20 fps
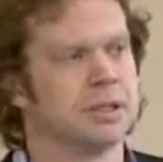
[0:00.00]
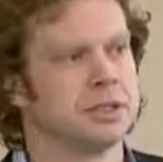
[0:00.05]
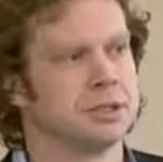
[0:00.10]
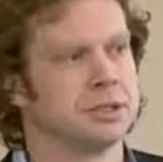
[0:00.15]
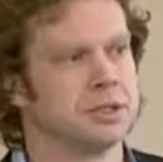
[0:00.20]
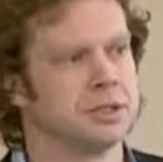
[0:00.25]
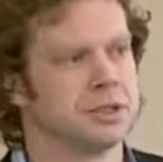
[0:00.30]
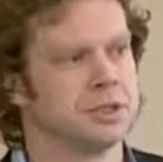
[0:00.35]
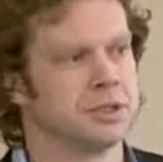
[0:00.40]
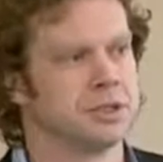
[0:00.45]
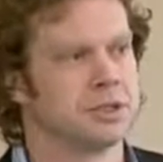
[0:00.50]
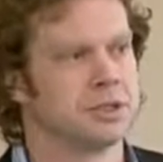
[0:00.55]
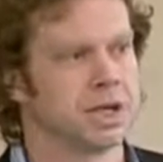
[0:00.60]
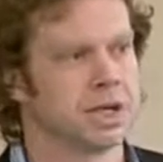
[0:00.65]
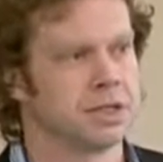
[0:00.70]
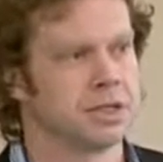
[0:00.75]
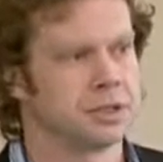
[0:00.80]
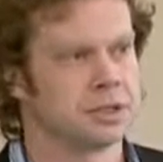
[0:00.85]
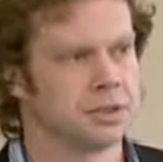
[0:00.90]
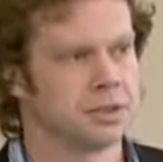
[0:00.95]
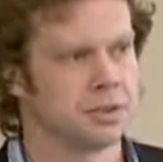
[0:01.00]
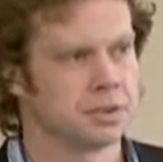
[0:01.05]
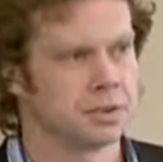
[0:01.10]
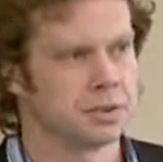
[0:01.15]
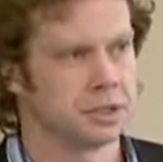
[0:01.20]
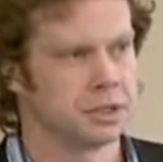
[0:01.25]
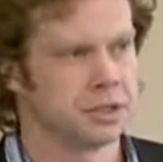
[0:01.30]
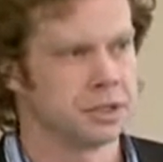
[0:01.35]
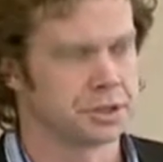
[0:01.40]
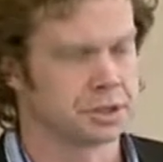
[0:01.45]
So we try to
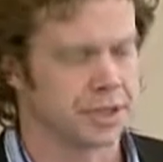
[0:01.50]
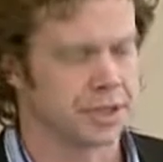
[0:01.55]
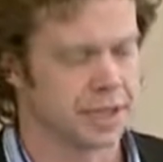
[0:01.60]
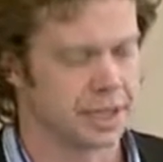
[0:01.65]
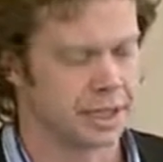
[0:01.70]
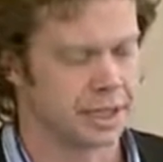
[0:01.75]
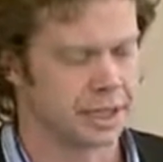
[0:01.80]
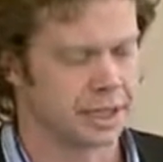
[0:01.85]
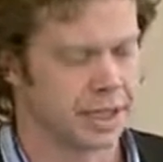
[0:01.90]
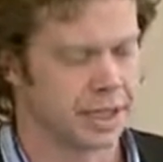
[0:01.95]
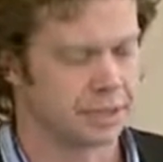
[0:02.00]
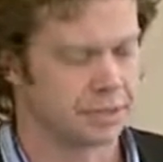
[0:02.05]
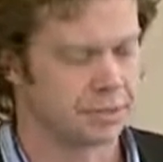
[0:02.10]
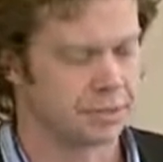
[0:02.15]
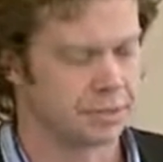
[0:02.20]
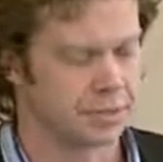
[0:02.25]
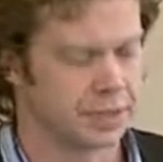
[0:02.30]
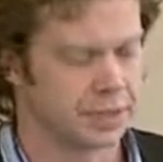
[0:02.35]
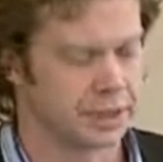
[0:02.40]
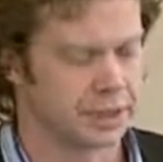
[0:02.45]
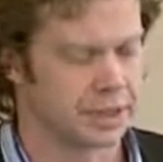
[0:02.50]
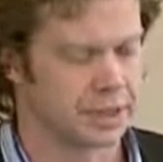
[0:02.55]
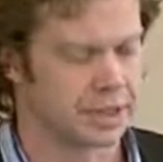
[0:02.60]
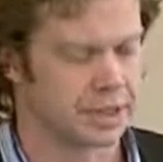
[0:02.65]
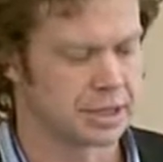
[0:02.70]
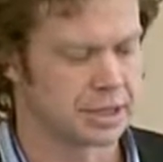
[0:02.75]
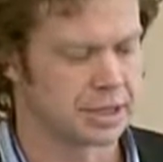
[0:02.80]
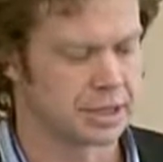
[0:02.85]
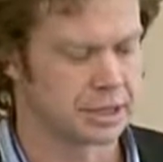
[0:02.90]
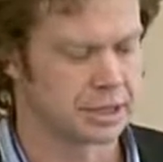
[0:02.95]
understand that within the
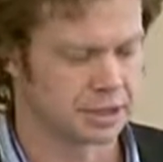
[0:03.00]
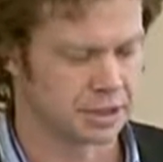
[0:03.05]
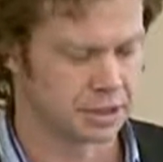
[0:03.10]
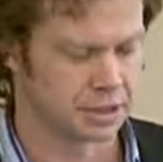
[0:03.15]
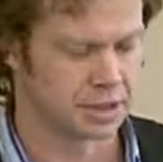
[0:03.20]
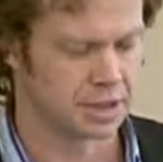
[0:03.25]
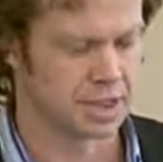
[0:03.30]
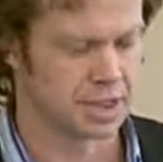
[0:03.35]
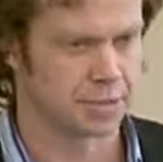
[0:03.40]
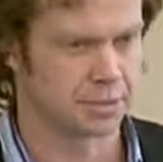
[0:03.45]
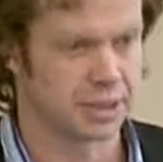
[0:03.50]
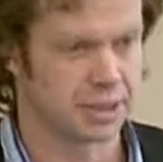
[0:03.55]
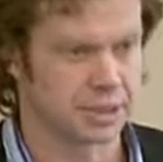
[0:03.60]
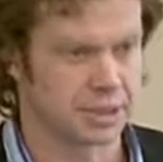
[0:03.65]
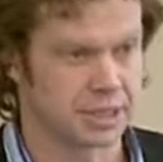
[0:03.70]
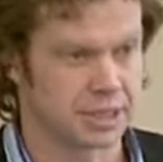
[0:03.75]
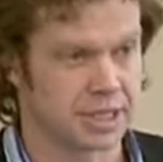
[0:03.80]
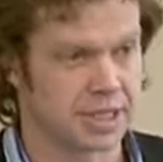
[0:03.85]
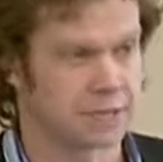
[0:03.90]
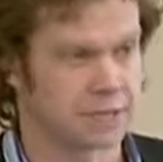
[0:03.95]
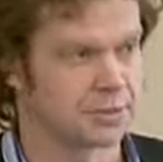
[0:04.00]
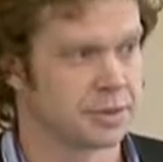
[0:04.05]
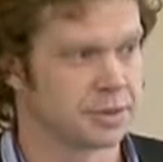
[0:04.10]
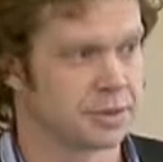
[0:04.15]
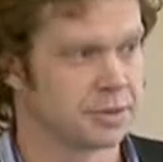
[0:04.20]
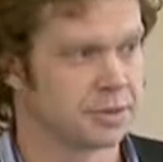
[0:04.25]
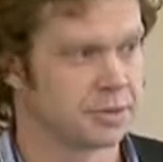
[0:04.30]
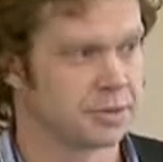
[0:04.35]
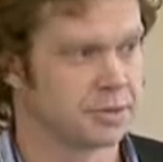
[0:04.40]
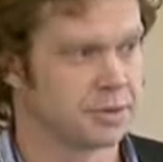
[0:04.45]
context, and I'll talk about
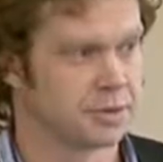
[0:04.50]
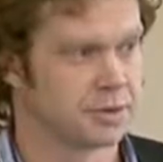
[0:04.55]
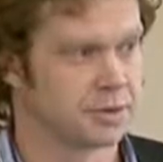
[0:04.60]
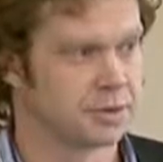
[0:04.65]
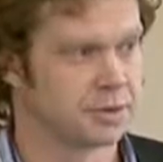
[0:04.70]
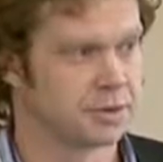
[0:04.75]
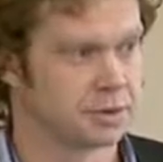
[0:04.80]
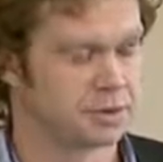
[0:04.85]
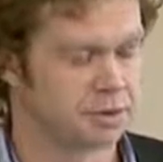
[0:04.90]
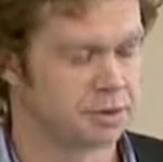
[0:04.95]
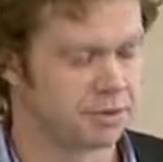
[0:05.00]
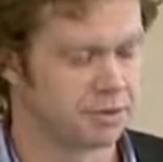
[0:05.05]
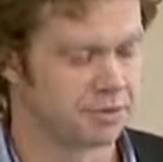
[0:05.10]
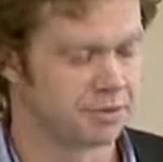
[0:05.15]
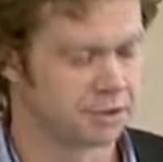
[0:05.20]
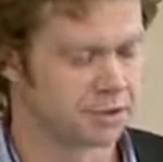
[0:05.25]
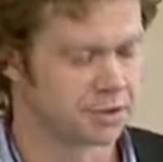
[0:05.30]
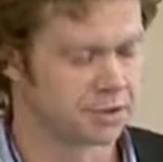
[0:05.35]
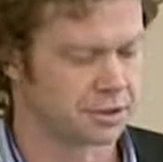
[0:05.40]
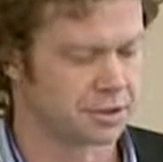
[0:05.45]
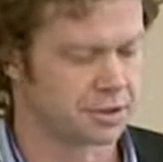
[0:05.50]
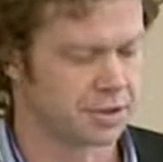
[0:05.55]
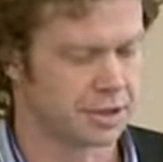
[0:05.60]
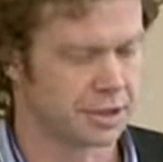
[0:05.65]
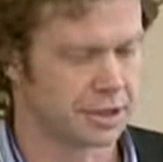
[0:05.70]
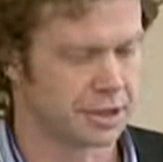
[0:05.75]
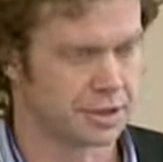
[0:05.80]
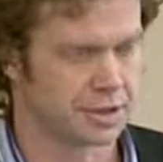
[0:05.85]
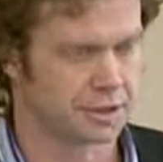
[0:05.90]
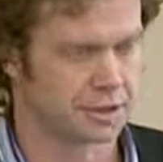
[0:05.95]
assessments that we do as part of our
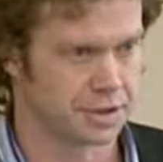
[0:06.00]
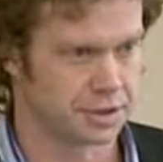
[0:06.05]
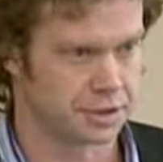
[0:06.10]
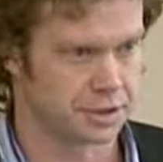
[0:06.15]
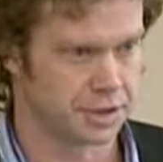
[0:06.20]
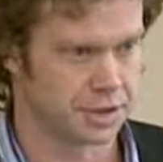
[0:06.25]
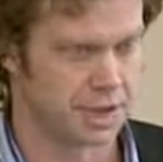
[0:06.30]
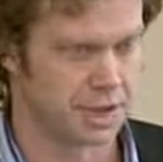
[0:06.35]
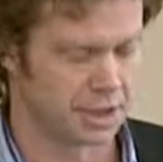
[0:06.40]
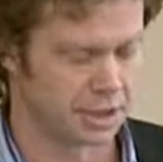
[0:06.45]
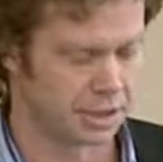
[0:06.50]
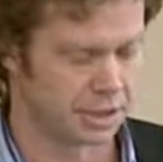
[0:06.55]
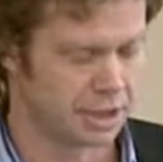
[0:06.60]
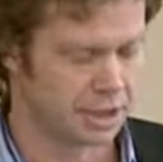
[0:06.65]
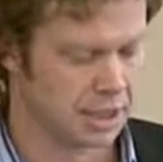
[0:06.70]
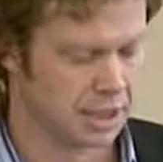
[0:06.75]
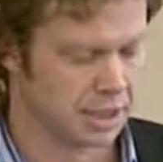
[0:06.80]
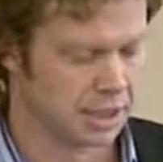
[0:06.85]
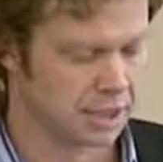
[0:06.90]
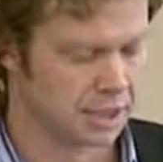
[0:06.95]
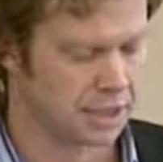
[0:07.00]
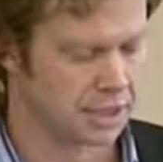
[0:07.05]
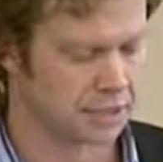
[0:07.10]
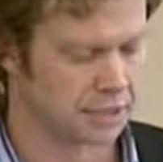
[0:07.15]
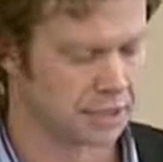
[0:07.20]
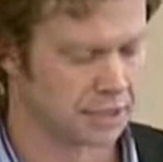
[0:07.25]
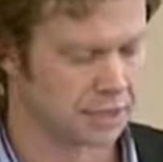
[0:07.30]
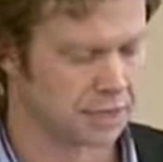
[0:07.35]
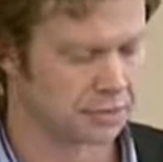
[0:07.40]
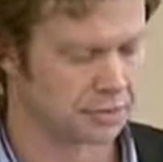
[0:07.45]
survey to understand
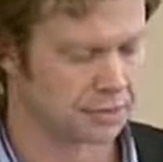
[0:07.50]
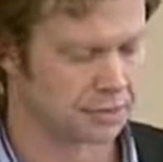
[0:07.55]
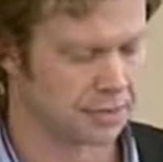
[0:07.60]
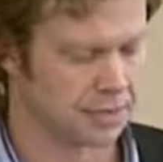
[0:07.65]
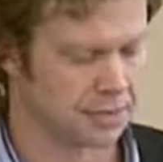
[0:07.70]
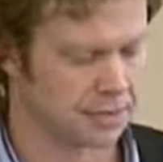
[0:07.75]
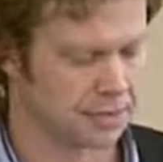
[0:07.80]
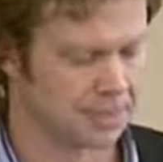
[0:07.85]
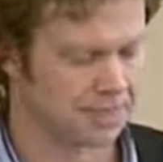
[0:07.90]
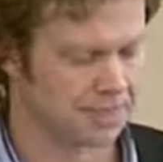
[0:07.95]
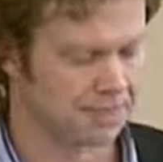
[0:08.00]
changes over time.